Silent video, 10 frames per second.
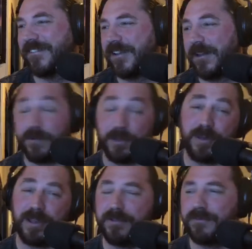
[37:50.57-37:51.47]
Which
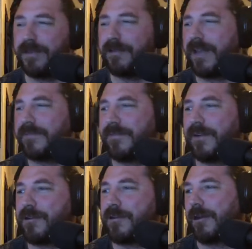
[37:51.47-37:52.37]
we do have a
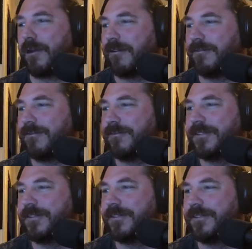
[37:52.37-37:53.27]
fair share of,
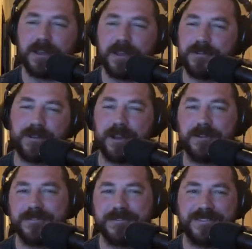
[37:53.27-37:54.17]
which I don't
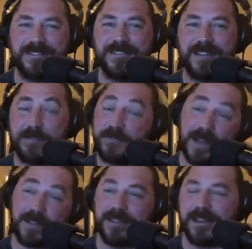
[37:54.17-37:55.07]
care. In
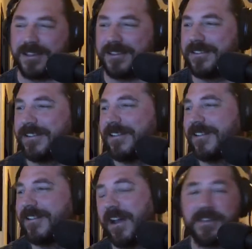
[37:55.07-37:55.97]
fact, I like it.
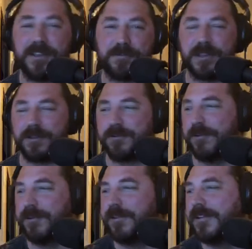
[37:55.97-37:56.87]
I think it's really
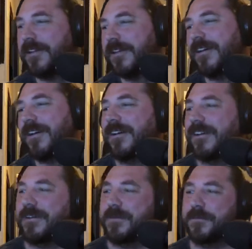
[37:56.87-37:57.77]
cool.
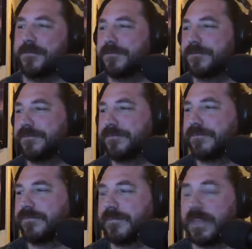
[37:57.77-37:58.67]

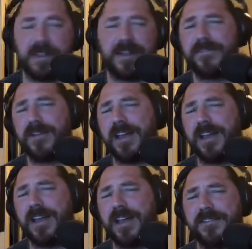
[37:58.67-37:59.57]
Because I never had
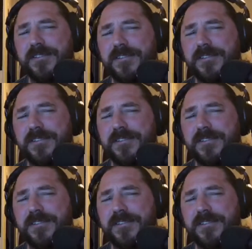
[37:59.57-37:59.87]
trolls